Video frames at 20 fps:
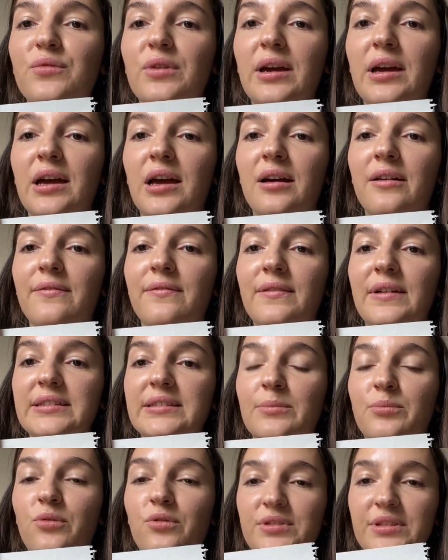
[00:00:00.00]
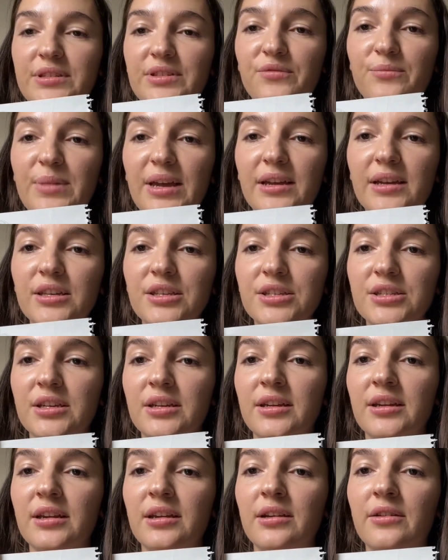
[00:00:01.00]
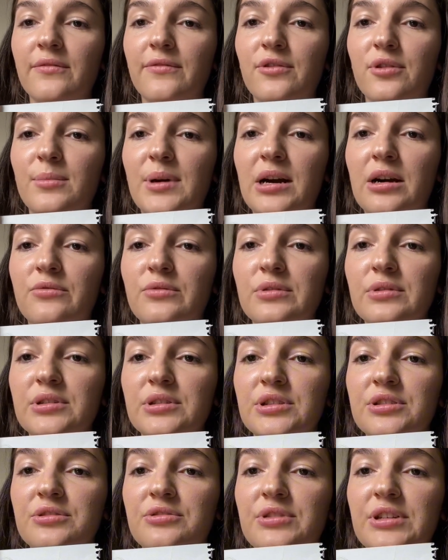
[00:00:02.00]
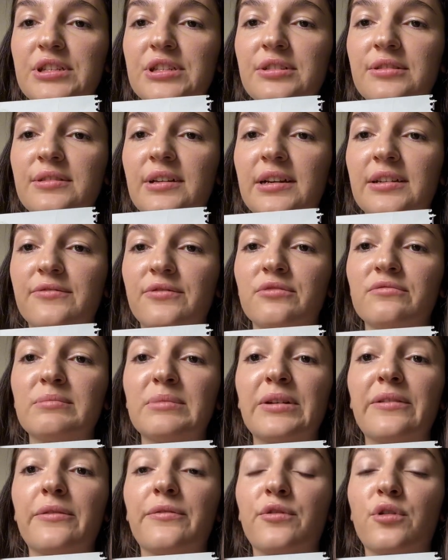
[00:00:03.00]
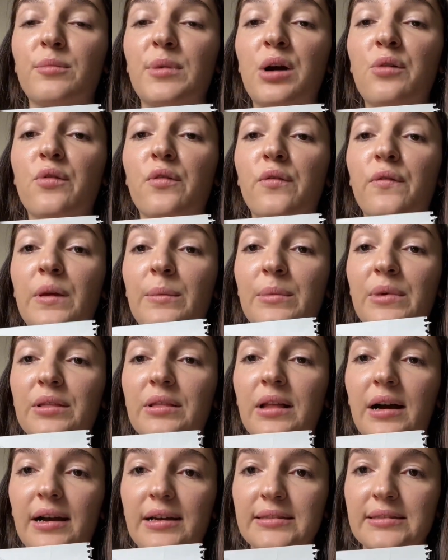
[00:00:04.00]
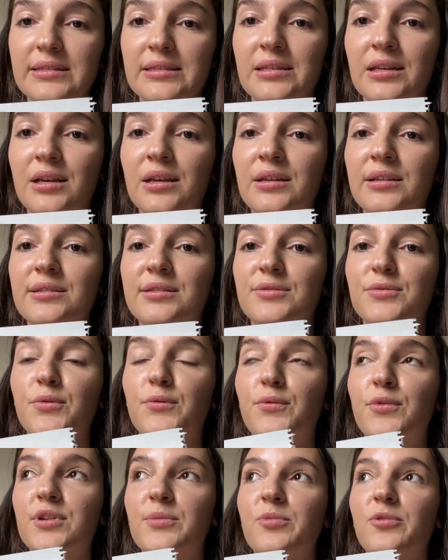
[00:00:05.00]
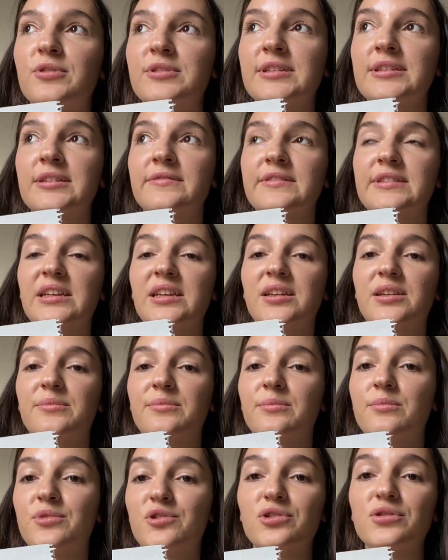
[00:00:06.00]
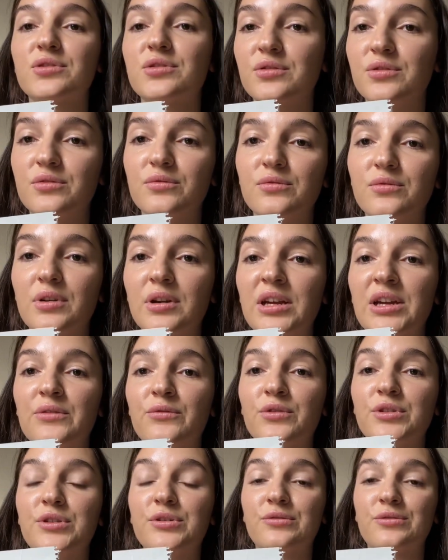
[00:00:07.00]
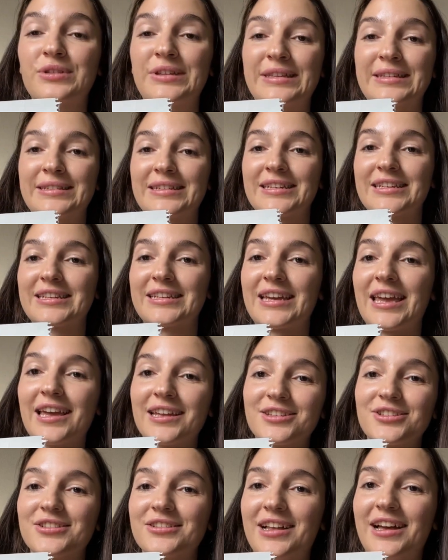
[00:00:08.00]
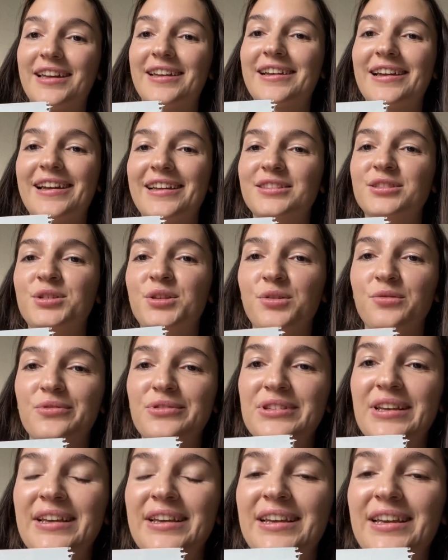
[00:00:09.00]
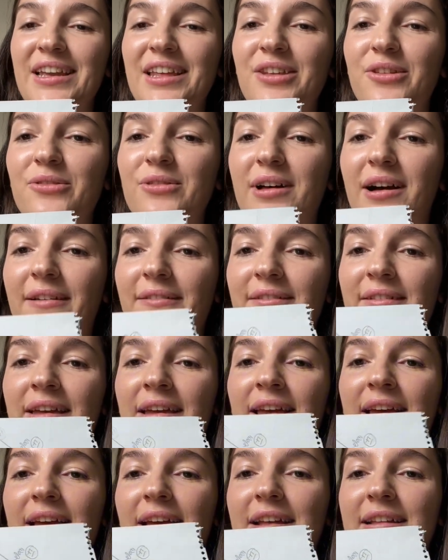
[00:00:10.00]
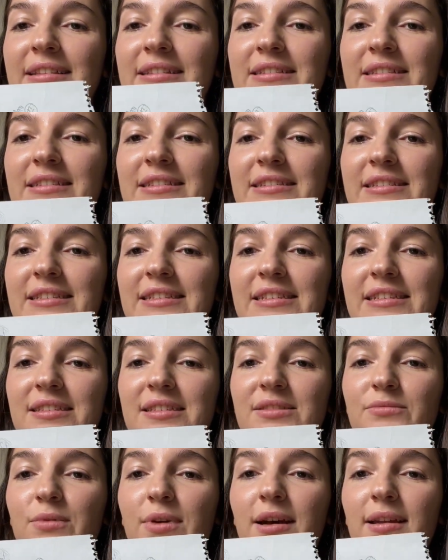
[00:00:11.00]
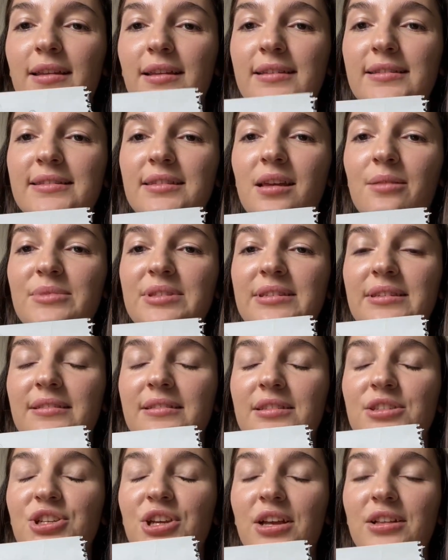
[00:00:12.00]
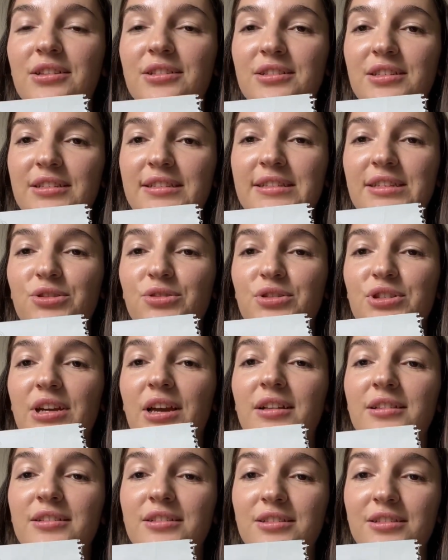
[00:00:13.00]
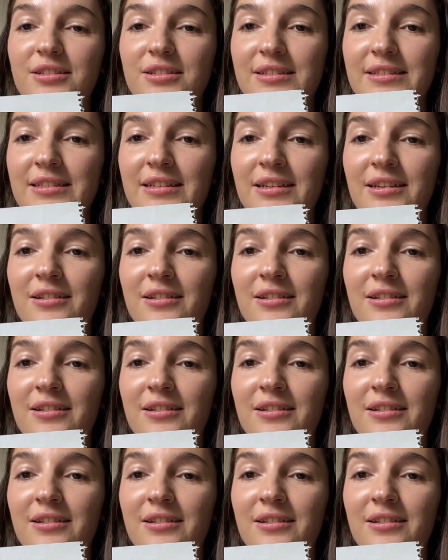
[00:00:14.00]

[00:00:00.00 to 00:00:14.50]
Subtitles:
have as a positive baggage from our generation line, from our female lines. So what positives they brought to you, what you can catch and use in your life. And this one is something it's your challenges